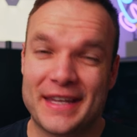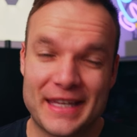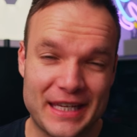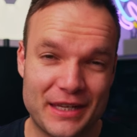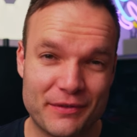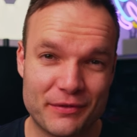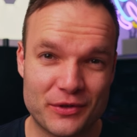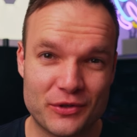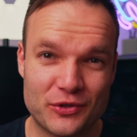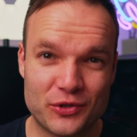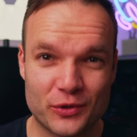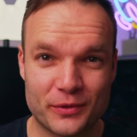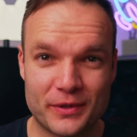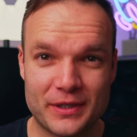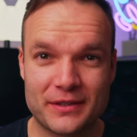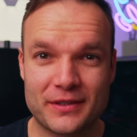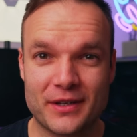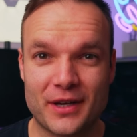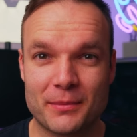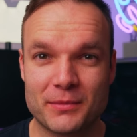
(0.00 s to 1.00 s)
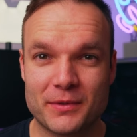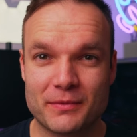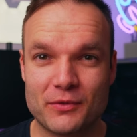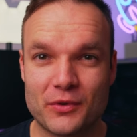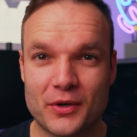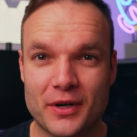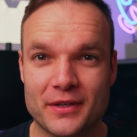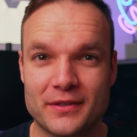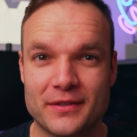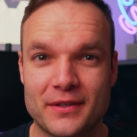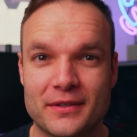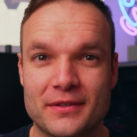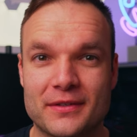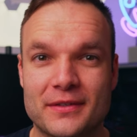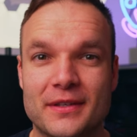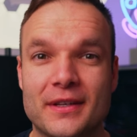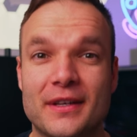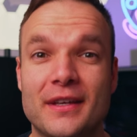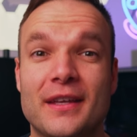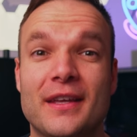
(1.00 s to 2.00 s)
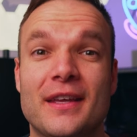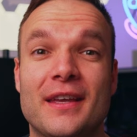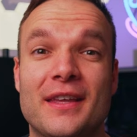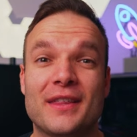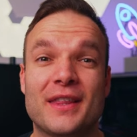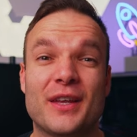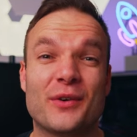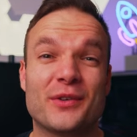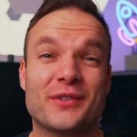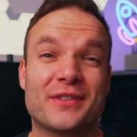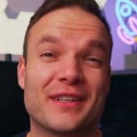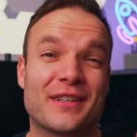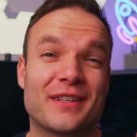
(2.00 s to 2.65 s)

even during times of crisis. There is an